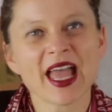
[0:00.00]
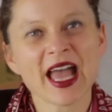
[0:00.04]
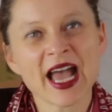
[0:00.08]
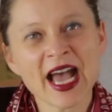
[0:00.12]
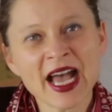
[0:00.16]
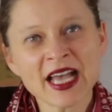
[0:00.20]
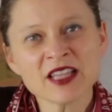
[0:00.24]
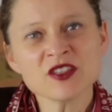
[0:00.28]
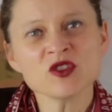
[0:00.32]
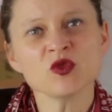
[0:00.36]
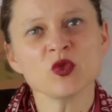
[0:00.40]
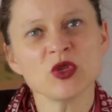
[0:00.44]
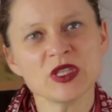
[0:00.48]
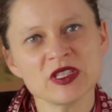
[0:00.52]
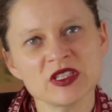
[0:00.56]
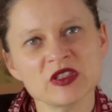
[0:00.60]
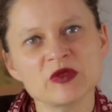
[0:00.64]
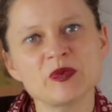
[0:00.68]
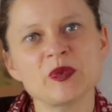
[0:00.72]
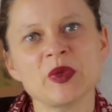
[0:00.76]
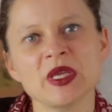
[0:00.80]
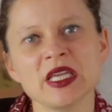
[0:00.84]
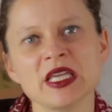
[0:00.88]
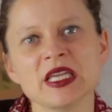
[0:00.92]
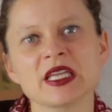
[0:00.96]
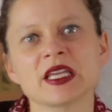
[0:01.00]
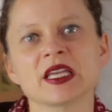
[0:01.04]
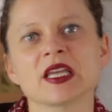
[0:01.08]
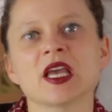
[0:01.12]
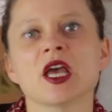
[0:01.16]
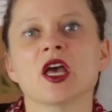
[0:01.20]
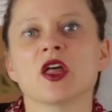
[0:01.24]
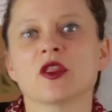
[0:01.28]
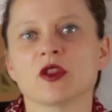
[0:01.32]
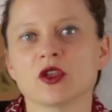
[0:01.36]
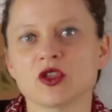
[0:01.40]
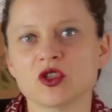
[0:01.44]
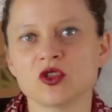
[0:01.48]
As we speak,
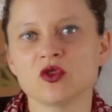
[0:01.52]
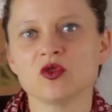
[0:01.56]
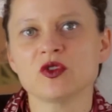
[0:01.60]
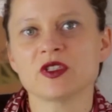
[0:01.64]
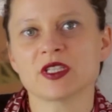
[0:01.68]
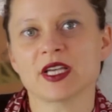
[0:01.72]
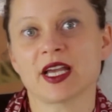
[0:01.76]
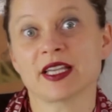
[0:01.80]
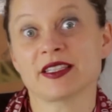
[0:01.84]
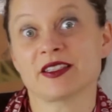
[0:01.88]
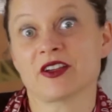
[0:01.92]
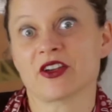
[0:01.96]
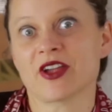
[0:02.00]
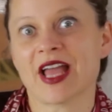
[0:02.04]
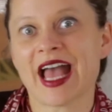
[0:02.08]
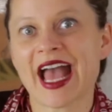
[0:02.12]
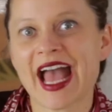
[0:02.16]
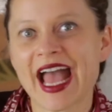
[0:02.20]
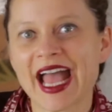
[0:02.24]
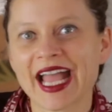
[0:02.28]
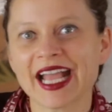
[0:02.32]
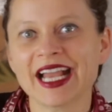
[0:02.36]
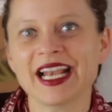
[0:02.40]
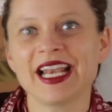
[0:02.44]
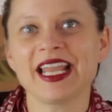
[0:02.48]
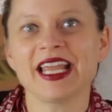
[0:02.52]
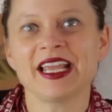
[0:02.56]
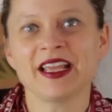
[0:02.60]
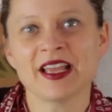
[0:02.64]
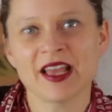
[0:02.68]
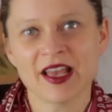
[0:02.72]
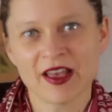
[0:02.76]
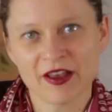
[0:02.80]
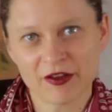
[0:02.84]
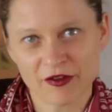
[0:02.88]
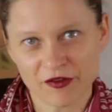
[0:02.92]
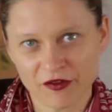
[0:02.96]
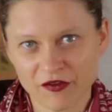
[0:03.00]
the two sides are haggling
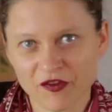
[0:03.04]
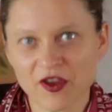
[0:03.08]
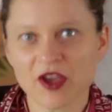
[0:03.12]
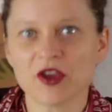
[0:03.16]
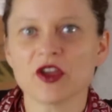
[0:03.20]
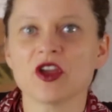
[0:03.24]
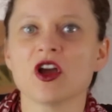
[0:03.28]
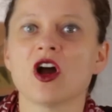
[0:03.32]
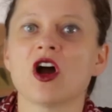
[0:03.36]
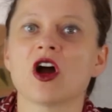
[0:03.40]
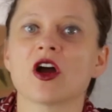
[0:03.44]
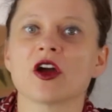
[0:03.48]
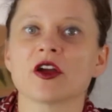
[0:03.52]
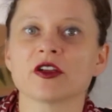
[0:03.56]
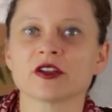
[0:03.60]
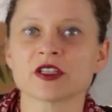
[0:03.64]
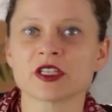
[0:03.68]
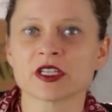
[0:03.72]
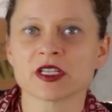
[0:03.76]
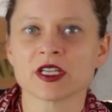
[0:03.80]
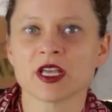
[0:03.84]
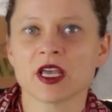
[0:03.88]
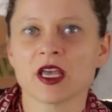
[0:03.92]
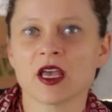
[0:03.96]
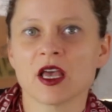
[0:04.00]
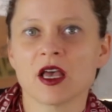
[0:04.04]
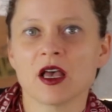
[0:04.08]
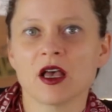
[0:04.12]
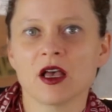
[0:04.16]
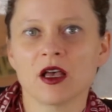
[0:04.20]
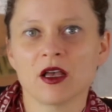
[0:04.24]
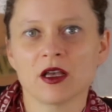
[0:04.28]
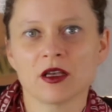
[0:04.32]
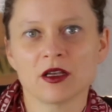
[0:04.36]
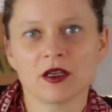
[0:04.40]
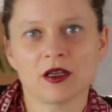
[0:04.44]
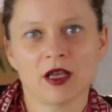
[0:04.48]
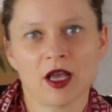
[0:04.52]
very hard
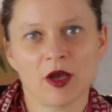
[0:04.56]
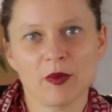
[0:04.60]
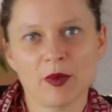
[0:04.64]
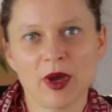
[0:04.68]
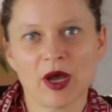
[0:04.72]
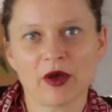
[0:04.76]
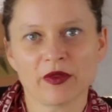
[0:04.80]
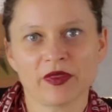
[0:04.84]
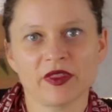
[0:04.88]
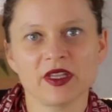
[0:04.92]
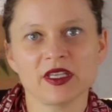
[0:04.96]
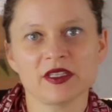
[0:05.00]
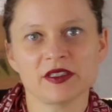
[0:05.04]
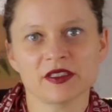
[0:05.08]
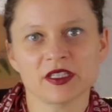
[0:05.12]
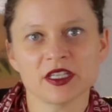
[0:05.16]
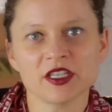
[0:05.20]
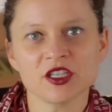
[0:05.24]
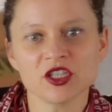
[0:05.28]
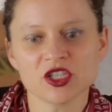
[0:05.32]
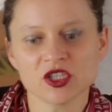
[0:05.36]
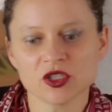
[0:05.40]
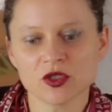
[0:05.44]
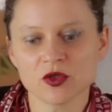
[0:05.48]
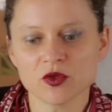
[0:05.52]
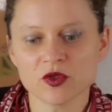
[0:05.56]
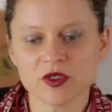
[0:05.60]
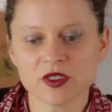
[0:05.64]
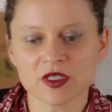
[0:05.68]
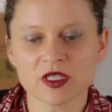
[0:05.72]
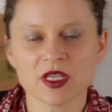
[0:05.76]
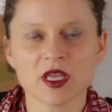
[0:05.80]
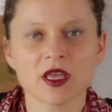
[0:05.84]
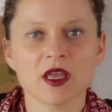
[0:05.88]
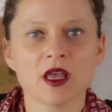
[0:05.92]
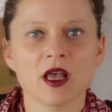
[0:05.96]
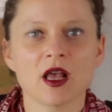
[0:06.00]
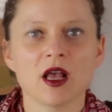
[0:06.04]
about these issues
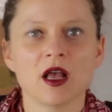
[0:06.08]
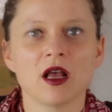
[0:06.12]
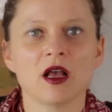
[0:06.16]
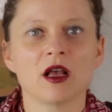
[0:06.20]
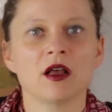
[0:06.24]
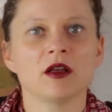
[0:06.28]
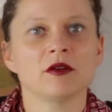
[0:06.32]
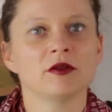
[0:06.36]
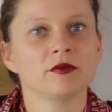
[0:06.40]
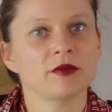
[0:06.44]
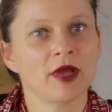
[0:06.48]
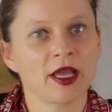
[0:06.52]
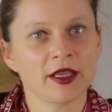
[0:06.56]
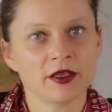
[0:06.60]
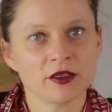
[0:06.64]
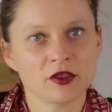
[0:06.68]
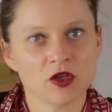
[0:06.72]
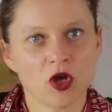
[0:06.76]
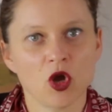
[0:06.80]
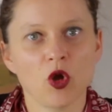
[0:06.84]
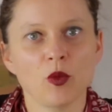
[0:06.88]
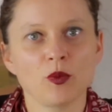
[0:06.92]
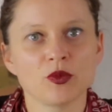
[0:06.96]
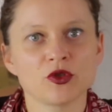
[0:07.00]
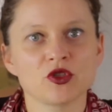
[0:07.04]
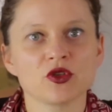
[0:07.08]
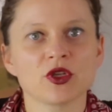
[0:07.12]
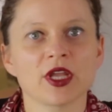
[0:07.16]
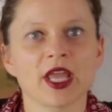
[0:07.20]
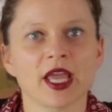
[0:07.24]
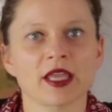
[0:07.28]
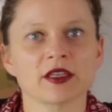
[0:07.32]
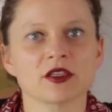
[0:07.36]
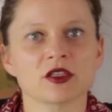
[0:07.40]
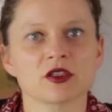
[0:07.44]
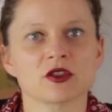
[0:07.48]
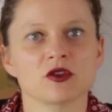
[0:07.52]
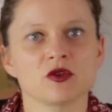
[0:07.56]
and hope to
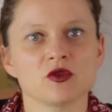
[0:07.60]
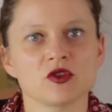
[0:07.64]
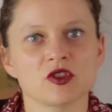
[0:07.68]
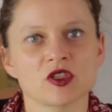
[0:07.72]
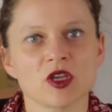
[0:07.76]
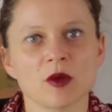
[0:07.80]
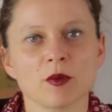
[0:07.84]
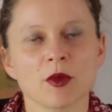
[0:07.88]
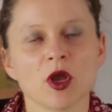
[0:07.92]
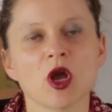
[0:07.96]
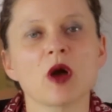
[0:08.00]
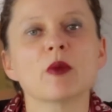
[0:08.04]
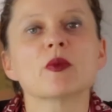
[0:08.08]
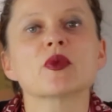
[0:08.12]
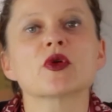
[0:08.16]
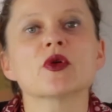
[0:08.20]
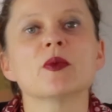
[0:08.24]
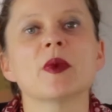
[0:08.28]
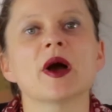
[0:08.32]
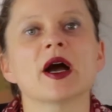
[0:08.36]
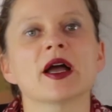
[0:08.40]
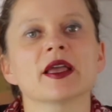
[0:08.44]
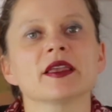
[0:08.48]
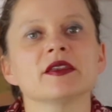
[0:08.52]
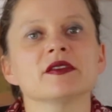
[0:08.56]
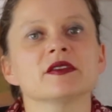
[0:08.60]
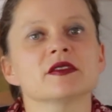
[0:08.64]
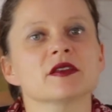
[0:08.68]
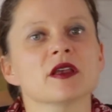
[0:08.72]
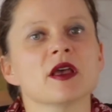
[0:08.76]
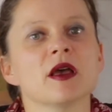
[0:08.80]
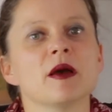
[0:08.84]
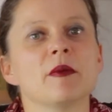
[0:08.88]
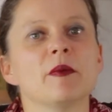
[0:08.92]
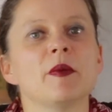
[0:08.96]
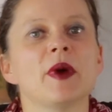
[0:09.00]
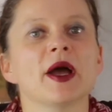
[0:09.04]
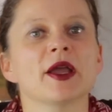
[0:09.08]
get to some compromise
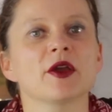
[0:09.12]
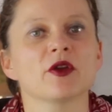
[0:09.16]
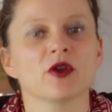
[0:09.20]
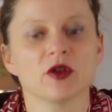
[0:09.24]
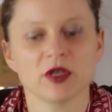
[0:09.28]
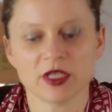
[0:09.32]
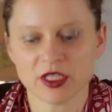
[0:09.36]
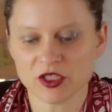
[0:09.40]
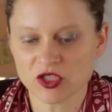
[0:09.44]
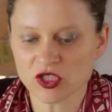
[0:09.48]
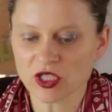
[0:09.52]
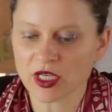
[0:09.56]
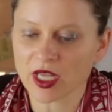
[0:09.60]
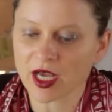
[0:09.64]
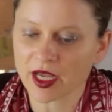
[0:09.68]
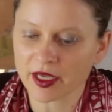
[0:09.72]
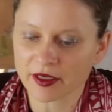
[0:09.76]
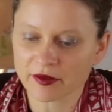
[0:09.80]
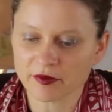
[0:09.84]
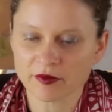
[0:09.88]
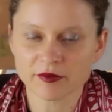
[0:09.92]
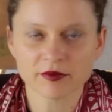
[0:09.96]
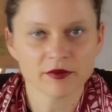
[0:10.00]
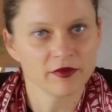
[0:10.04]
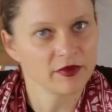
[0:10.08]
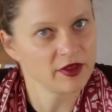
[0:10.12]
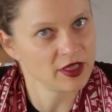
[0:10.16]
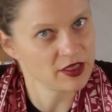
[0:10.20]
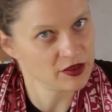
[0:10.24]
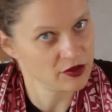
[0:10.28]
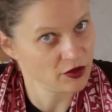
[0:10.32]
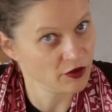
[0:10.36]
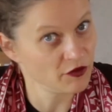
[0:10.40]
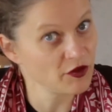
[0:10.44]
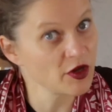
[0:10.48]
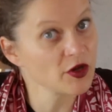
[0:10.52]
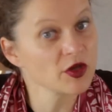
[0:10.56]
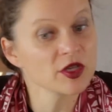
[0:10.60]
by early July. These
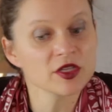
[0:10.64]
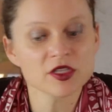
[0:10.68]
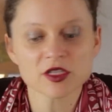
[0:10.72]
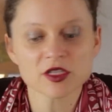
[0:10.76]
are very